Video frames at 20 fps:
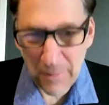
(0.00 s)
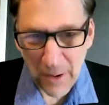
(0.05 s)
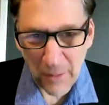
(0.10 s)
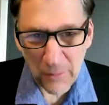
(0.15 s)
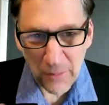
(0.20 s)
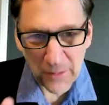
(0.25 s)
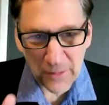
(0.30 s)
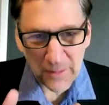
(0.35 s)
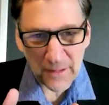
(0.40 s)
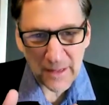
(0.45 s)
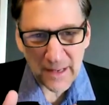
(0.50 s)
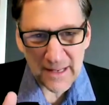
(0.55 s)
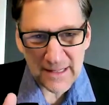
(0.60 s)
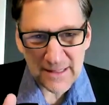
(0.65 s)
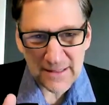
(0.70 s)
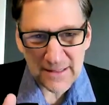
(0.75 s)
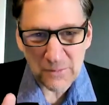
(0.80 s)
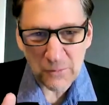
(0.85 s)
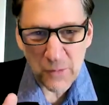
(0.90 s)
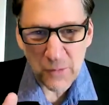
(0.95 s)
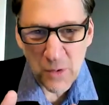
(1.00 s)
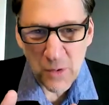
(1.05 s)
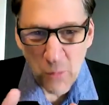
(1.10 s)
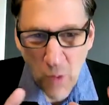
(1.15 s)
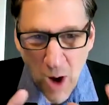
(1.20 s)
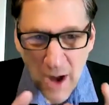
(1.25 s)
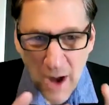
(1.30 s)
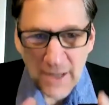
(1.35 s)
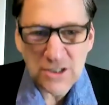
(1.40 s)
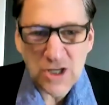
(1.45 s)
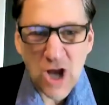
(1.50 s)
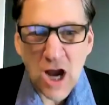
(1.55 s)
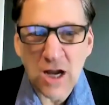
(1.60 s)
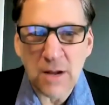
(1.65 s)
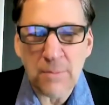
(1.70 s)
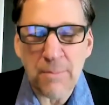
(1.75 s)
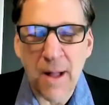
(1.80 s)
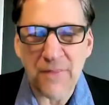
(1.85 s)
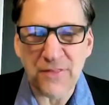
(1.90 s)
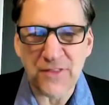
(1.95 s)
But we we want to talk
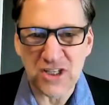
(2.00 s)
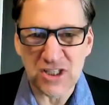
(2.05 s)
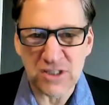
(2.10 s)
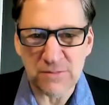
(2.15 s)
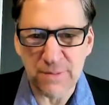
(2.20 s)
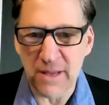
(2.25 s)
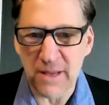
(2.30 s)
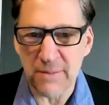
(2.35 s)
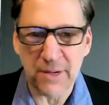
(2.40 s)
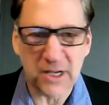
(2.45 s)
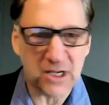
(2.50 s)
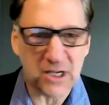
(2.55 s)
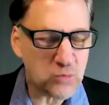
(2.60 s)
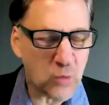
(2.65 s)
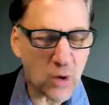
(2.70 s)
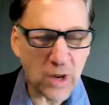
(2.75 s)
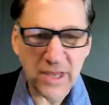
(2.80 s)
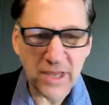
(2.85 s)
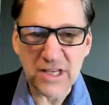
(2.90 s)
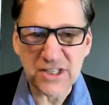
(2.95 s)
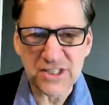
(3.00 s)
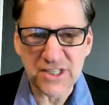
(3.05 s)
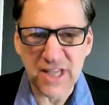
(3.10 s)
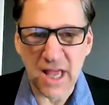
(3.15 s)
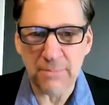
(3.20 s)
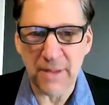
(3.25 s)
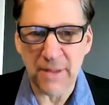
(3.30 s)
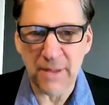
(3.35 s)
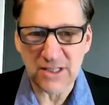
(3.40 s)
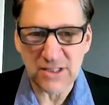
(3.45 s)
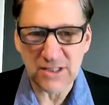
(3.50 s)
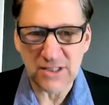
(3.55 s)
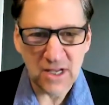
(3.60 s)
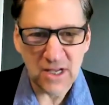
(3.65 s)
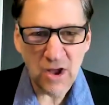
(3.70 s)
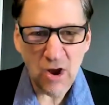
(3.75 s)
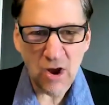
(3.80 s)
about the speed because what you said makes